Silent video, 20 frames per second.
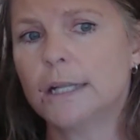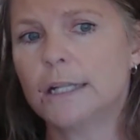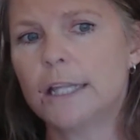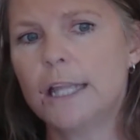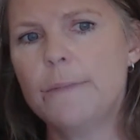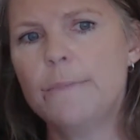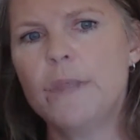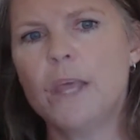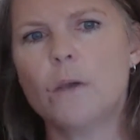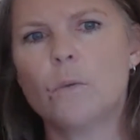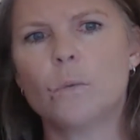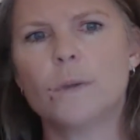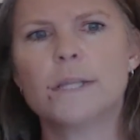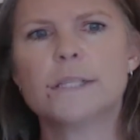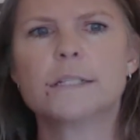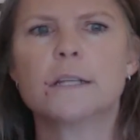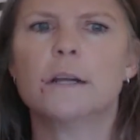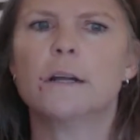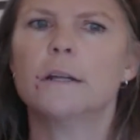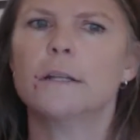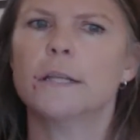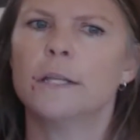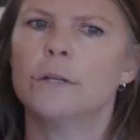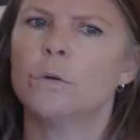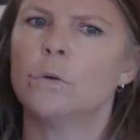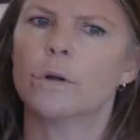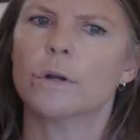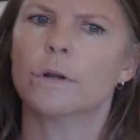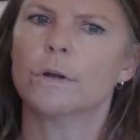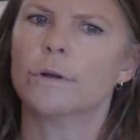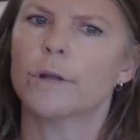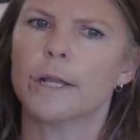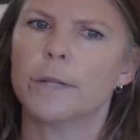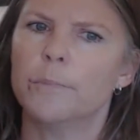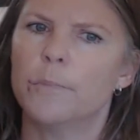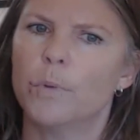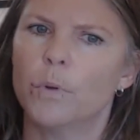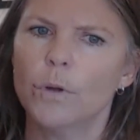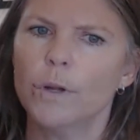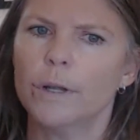claim that Westcott and Hort are
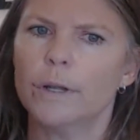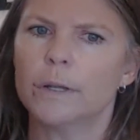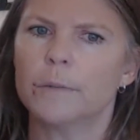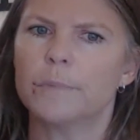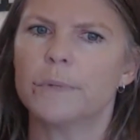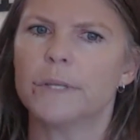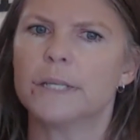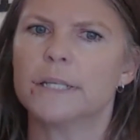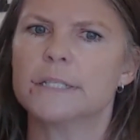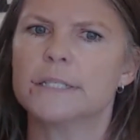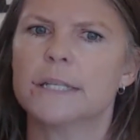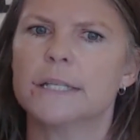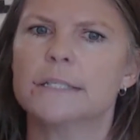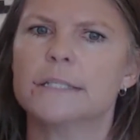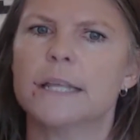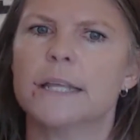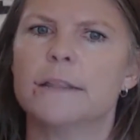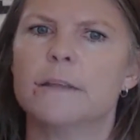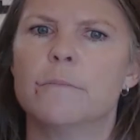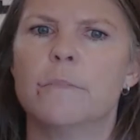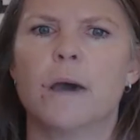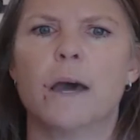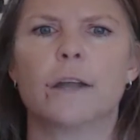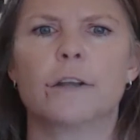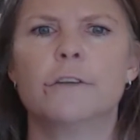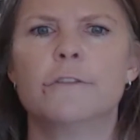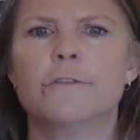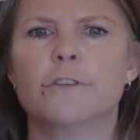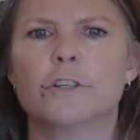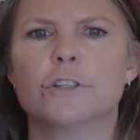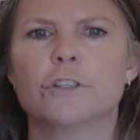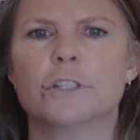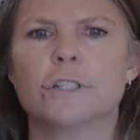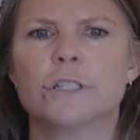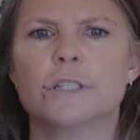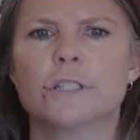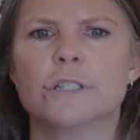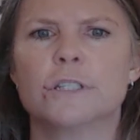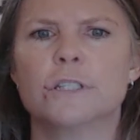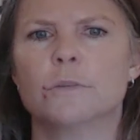not important because they say the modern
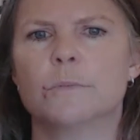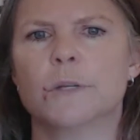versions,